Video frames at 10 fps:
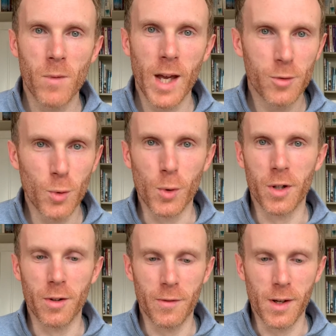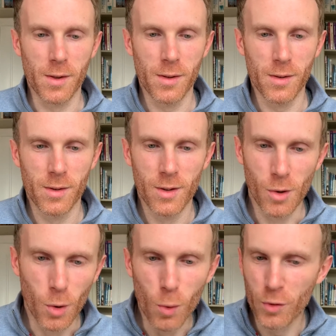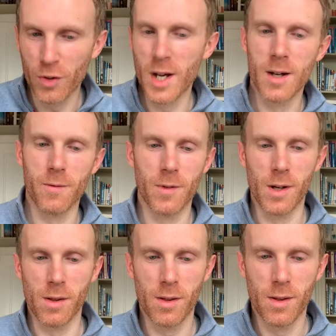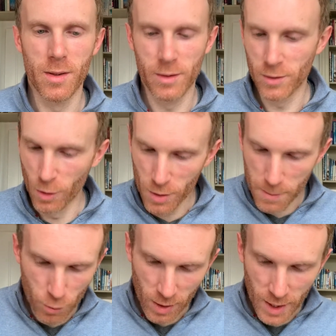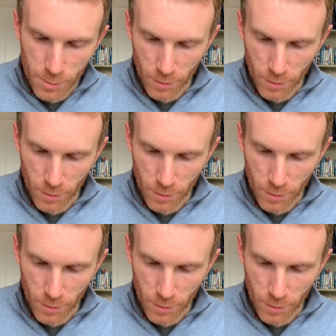extraordinary faith, launching out in faith. So they proclaimed a